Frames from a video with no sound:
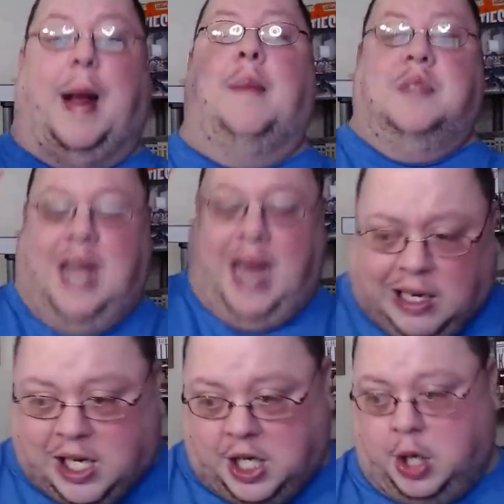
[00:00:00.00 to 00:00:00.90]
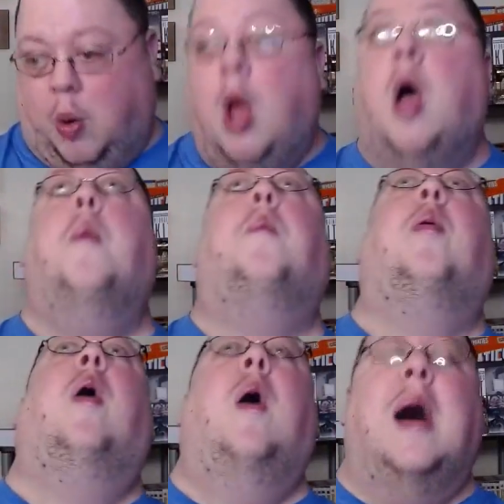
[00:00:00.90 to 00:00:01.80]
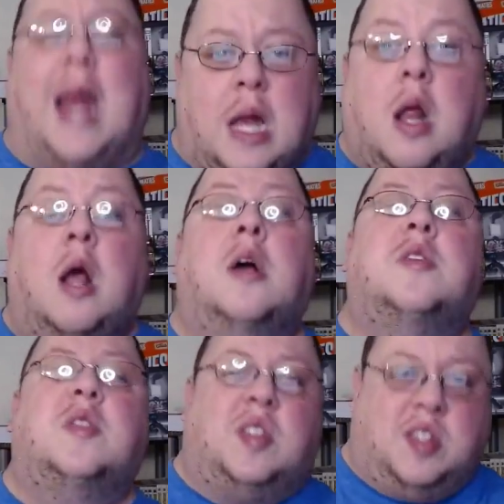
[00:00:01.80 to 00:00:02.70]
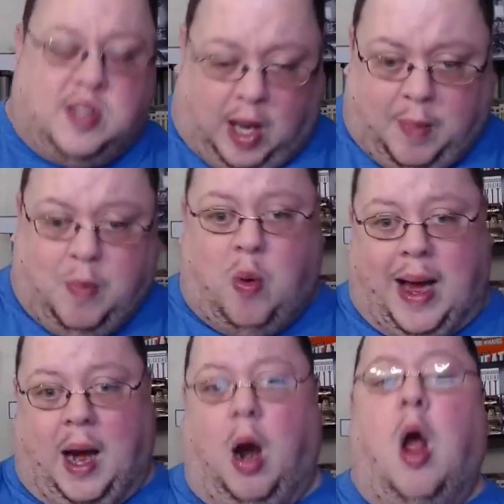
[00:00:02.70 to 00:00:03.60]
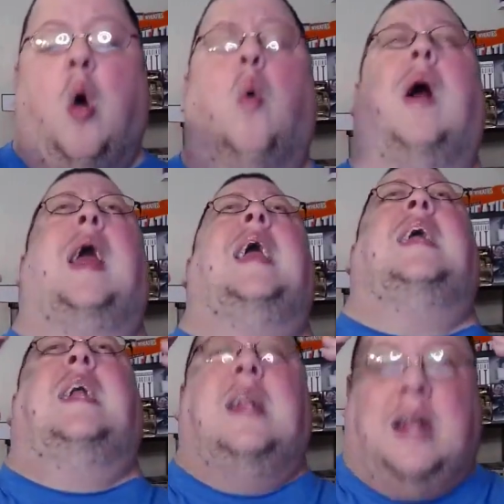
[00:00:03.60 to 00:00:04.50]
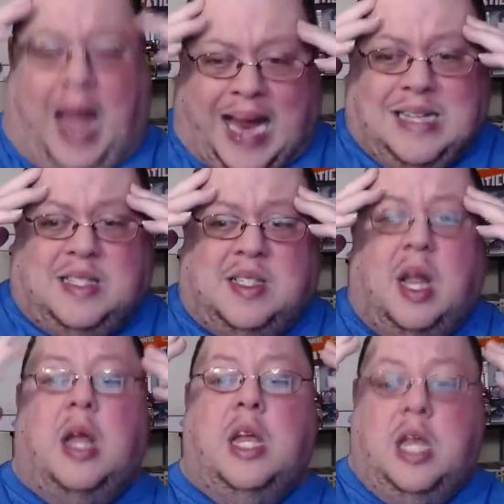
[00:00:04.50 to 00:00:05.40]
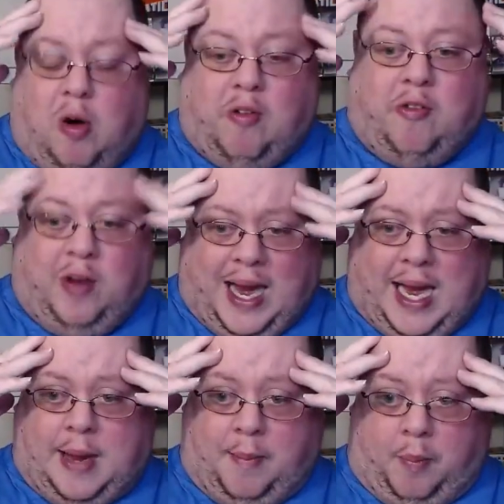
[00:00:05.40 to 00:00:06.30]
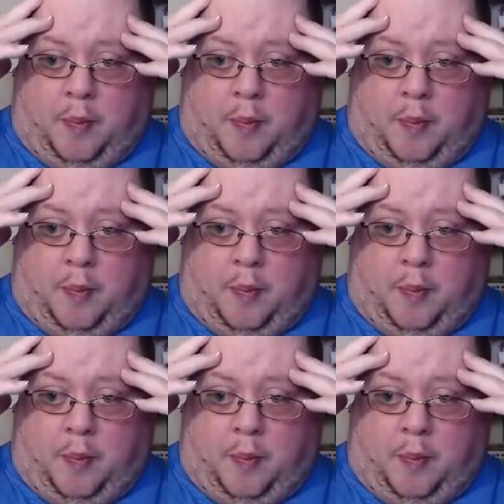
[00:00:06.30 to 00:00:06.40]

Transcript: I'm telling you, put it somewhere where it ignites your flame.